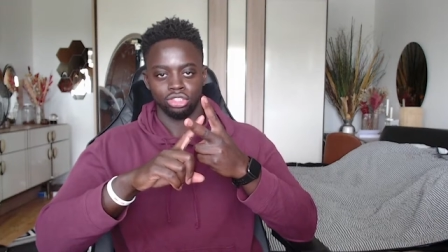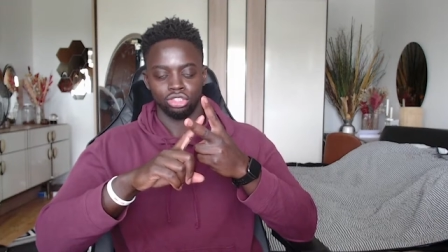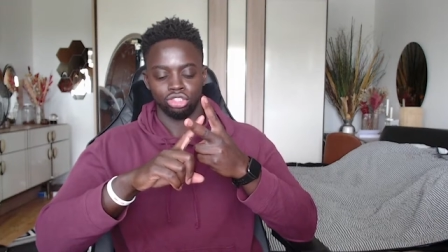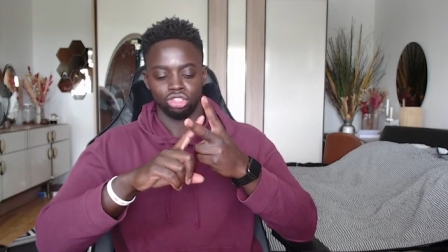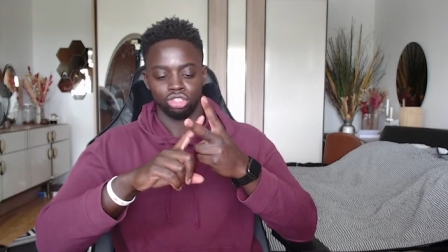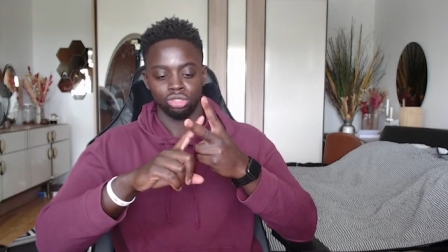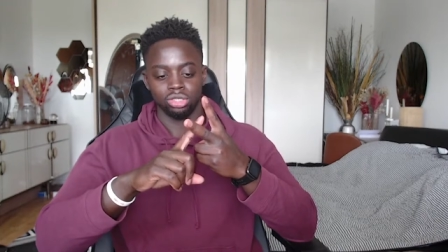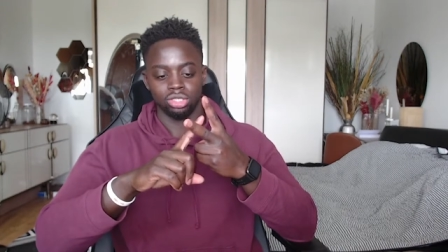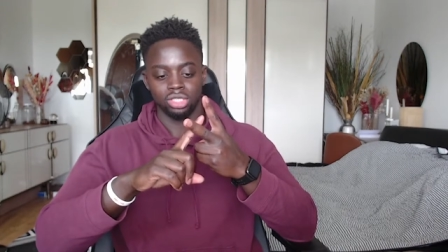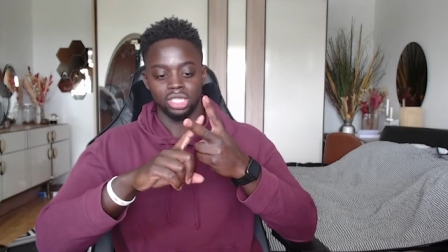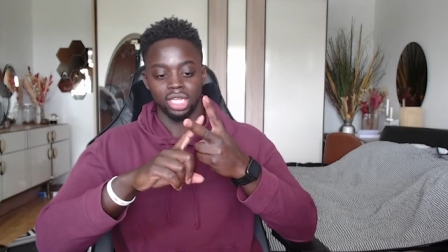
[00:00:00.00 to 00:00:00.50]

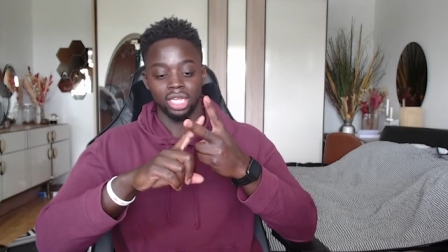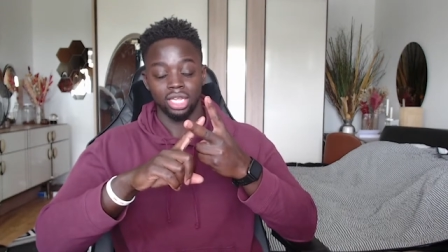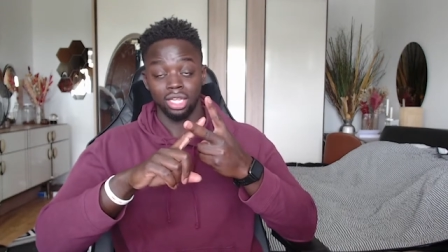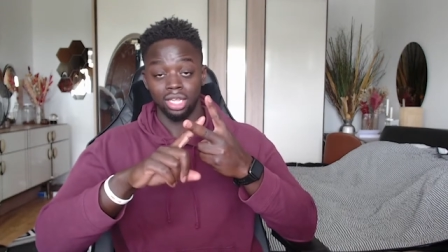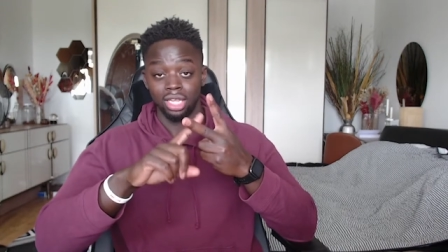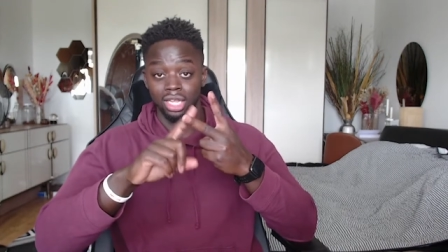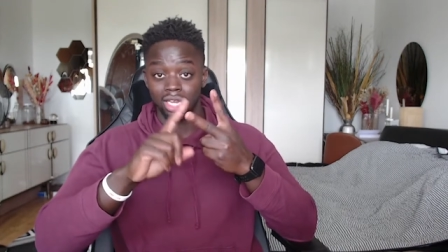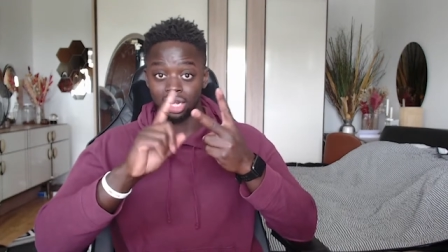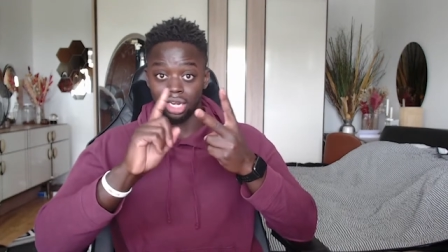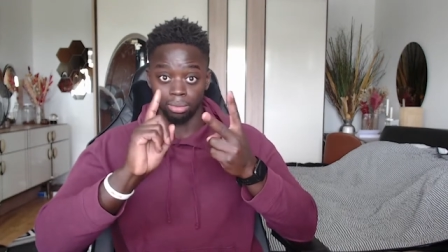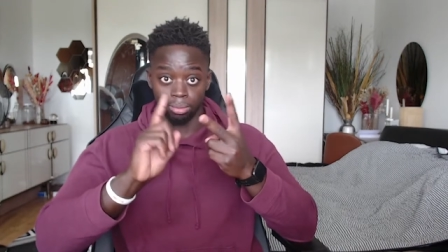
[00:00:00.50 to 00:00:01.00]
Tuesday
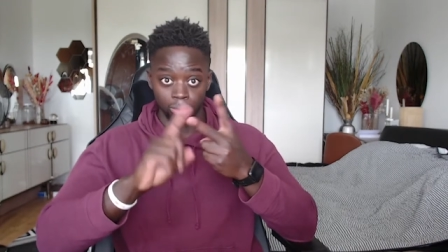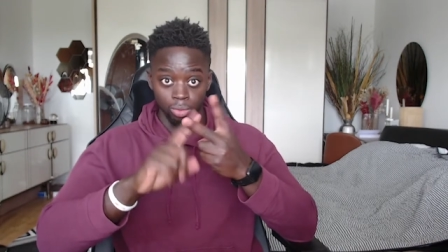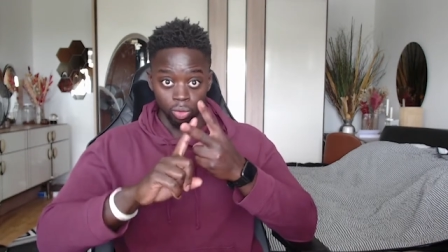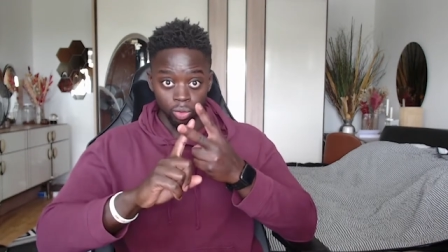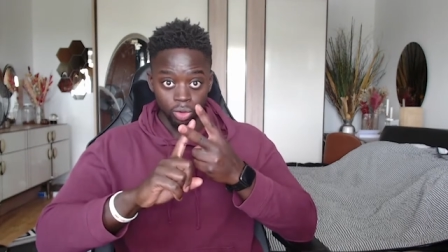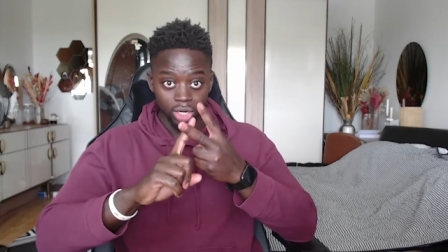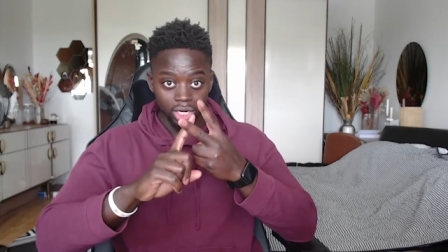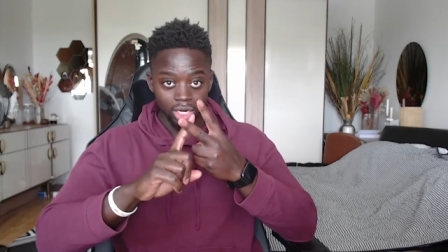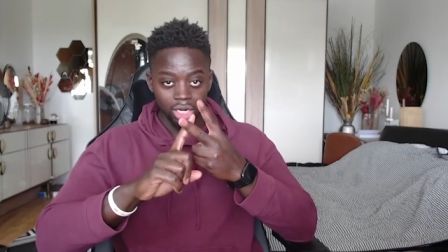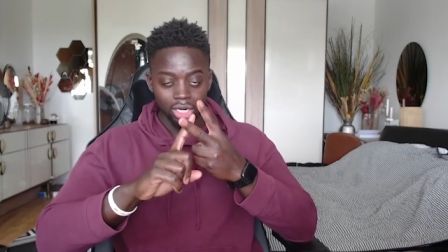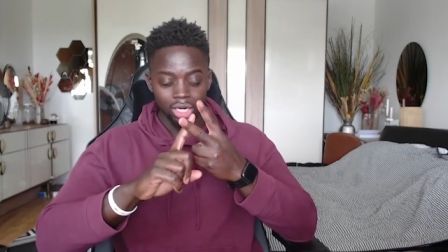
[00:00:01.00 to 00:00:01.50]
in the
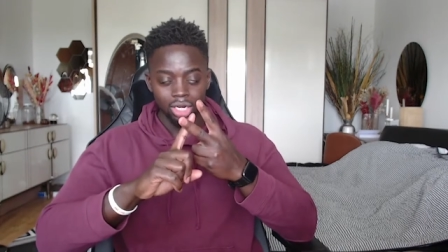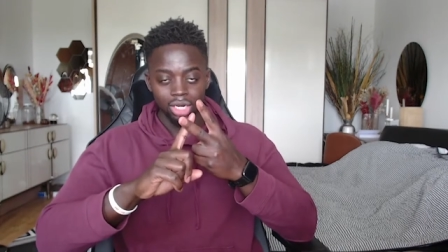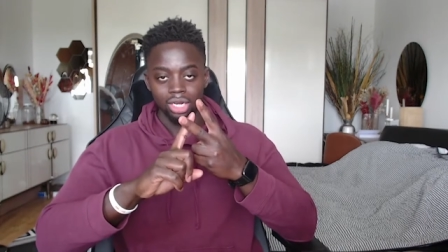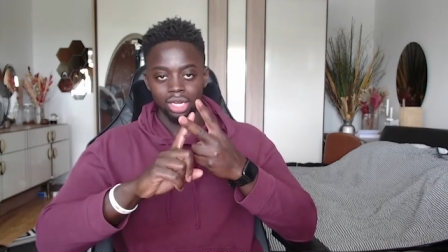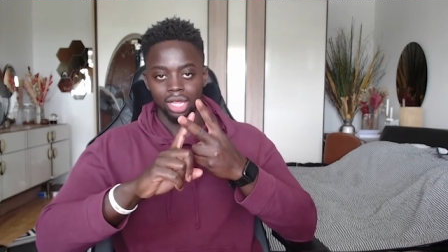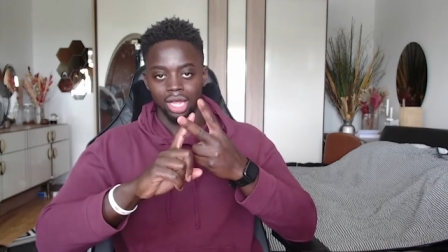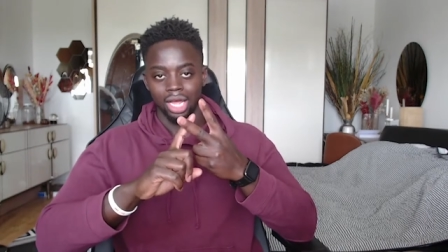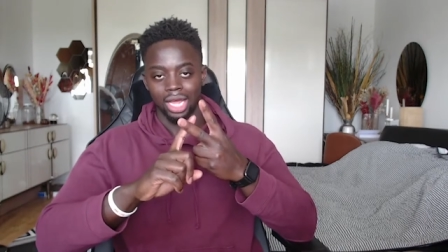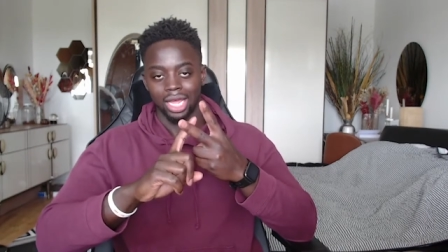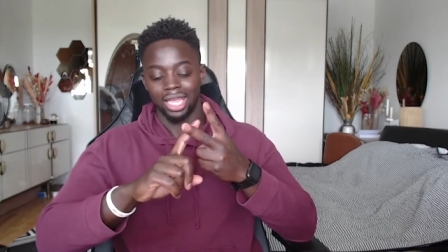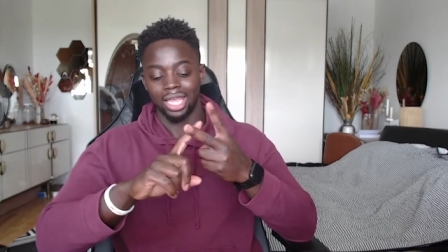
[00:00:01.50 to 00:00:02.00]
morning,
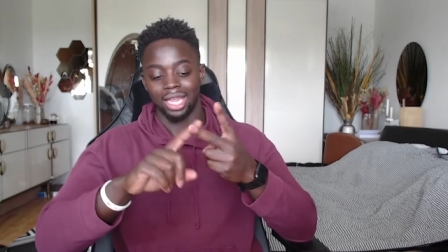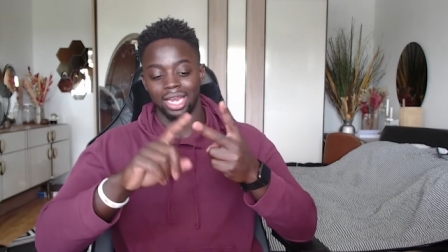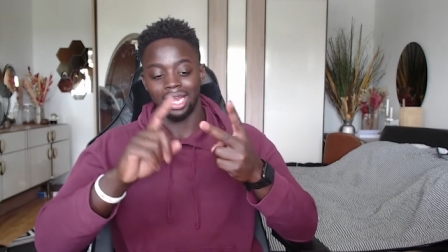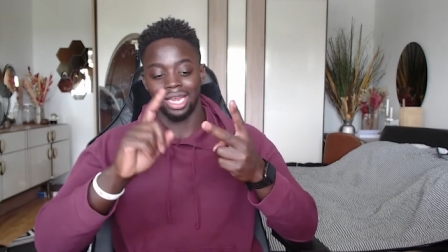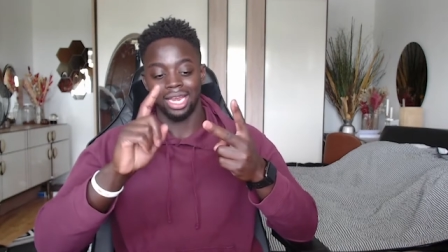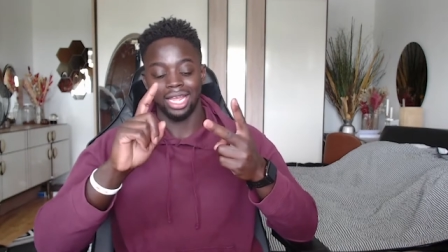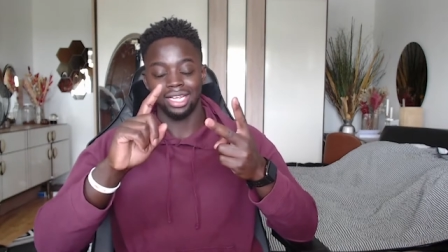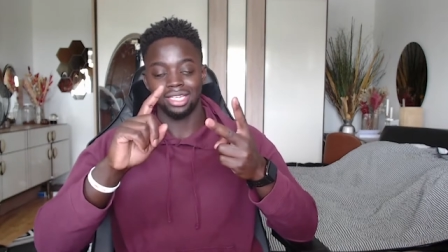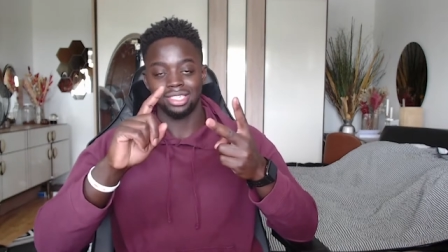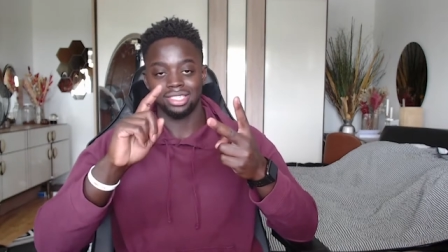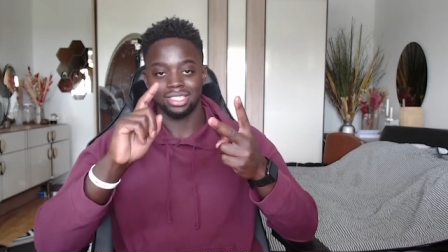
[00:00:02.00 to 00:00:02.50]
I hit
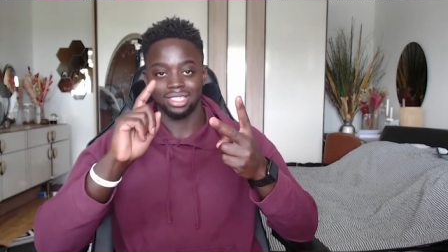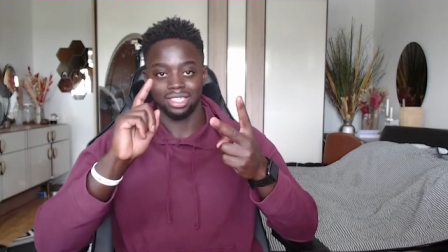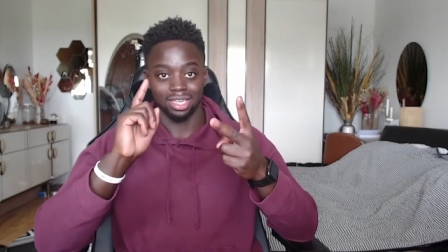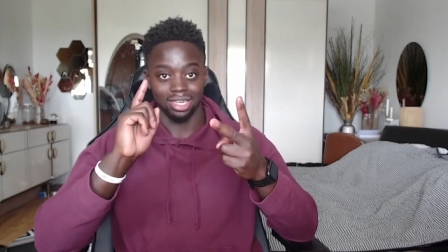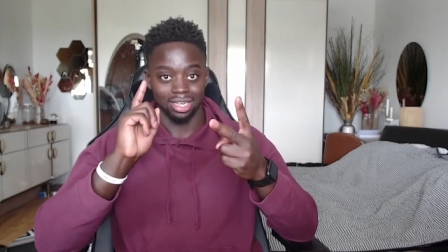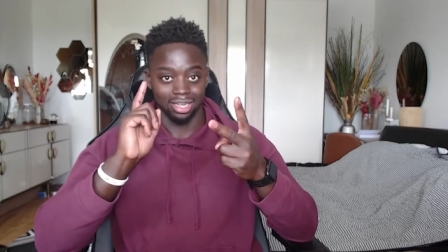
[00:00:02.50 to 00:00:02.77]
legs.